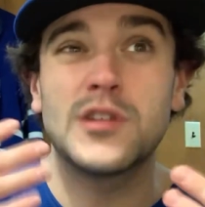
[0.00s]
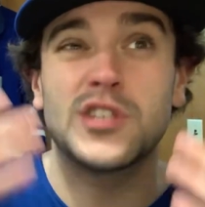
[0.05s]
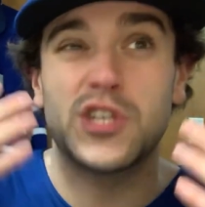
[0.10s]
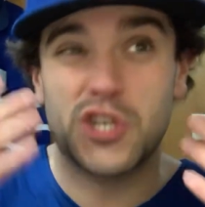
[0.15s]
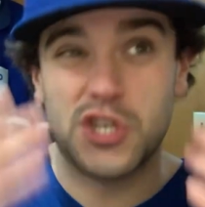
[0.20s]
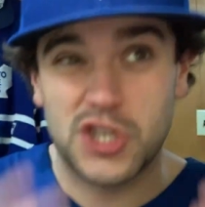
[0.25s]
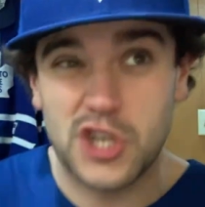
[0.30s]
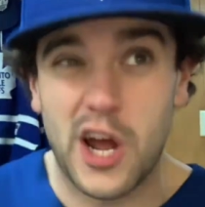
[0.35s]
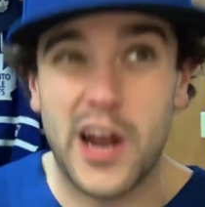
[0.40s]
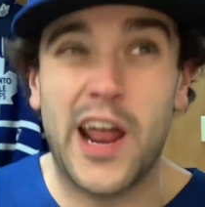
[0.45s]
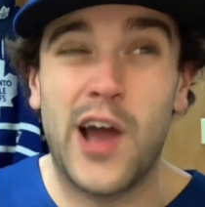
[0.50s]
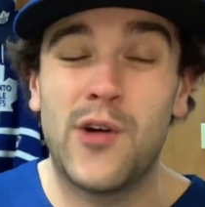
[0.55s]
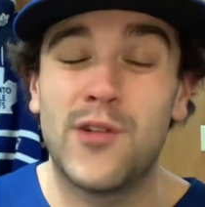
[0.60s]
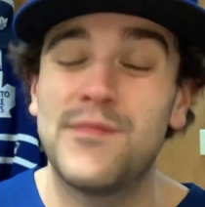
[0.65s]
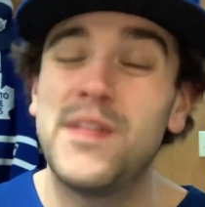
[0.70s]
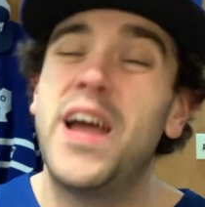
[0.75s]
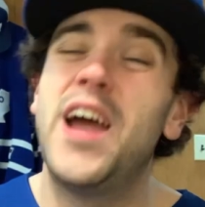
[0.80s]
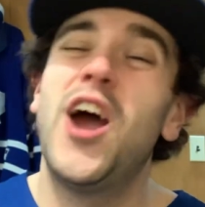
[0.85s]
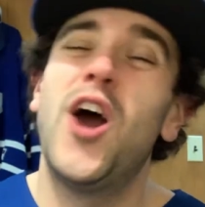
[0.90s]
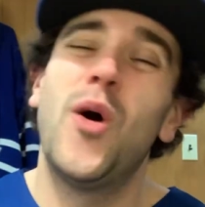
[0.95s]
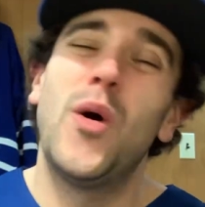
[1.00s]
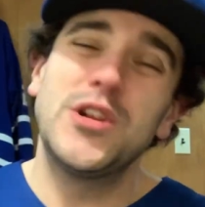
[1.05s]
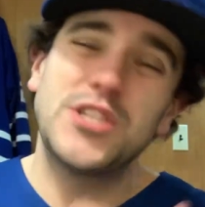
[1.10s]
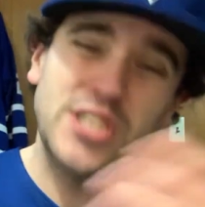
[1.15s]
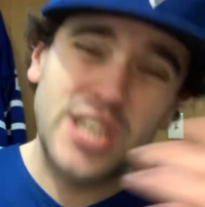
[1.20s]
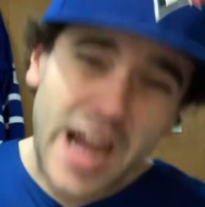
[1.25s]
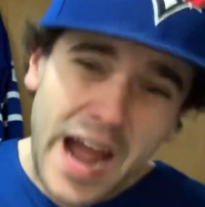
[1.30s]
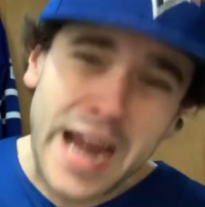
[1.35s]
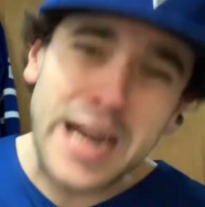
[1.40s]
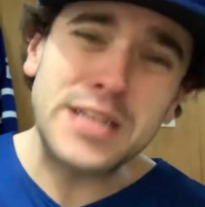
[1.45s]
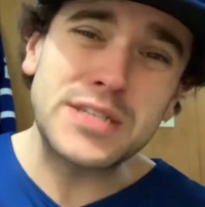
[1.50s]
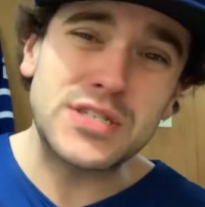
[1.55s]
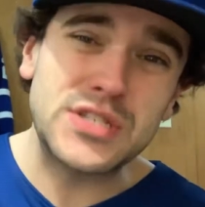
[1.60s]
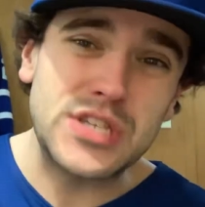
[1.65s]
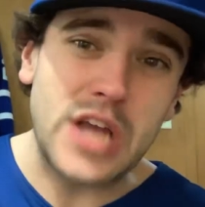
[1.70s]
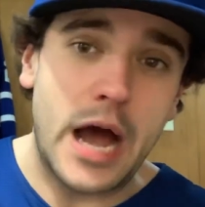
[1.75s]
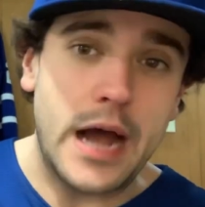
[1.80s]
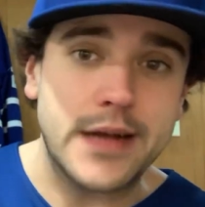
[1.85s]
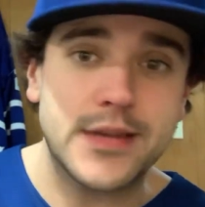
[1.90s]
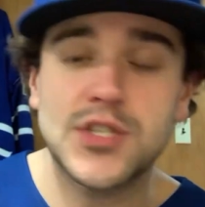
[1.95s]
shutout, which kind of
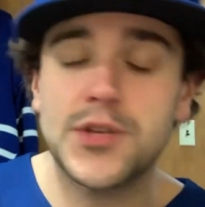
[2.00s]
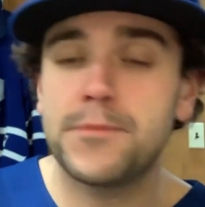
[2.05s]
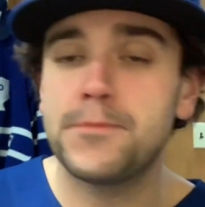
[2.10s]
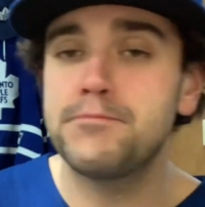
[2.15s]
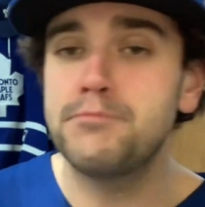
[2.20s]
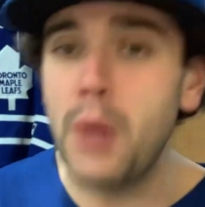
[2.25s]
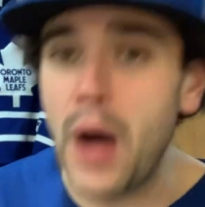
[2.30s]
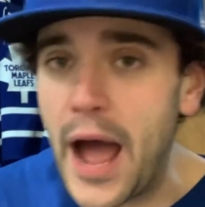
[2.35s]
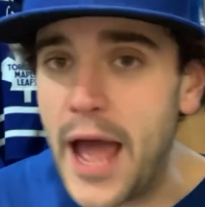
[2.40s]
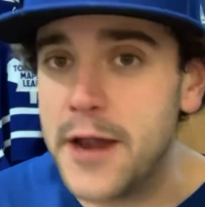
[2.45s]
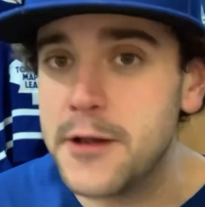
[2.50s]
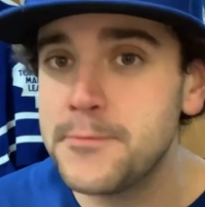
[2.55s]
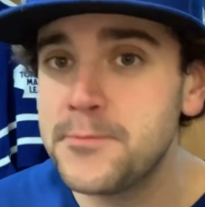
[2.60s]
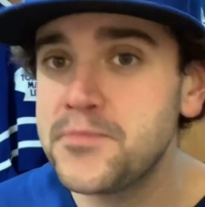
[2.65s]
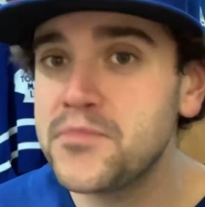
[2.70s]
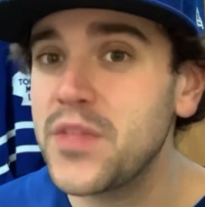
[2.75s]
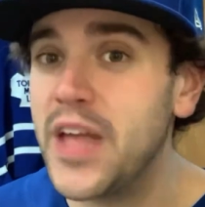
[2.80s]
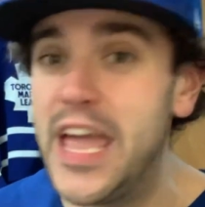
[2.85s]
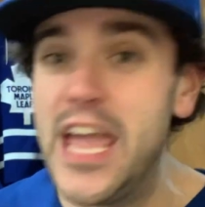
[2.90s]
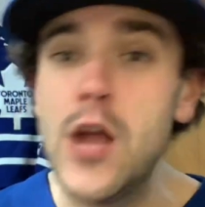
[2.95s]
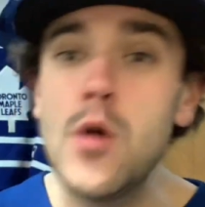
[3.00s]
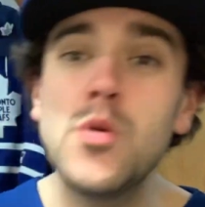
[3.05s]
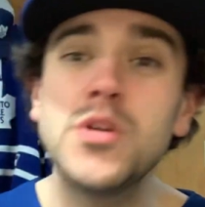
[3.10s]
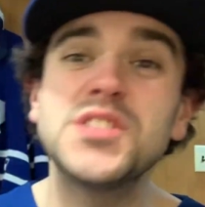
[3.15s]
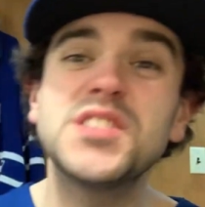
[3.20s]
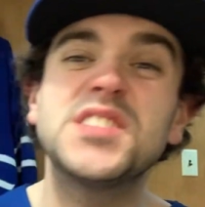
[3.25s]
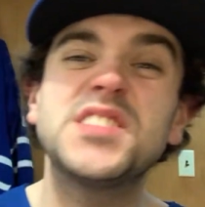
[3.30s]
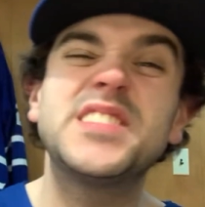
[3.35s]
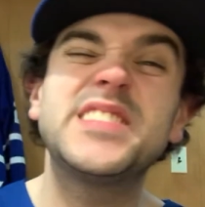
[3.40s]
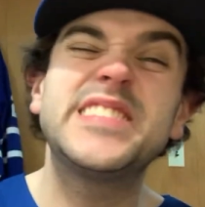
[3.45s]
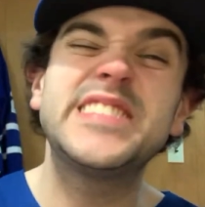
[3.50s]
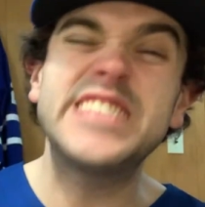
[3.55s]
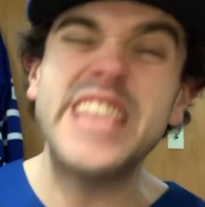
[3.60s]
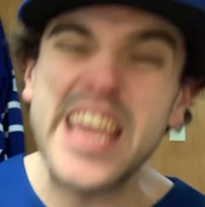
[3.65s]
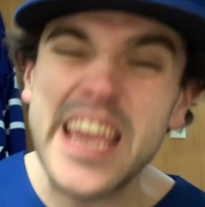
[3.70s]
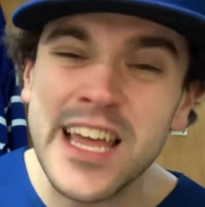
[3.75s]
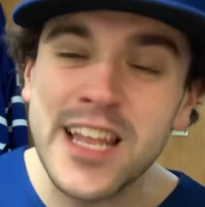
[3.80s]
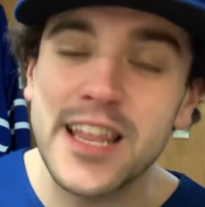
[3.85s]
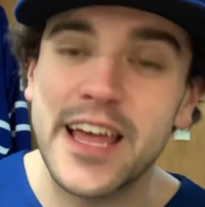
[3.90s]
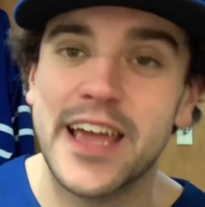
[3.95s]
sucks. But he was
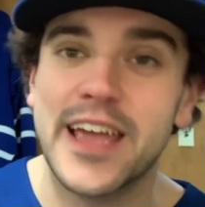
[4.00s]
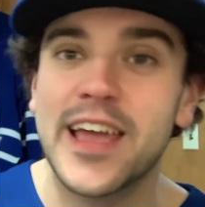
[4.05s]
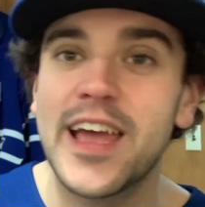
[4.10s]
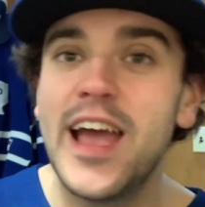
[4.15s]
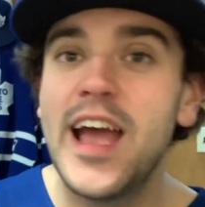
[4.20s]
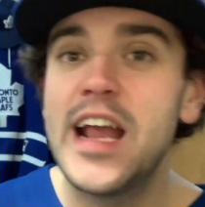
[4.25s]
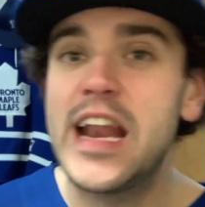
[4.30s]
dealing.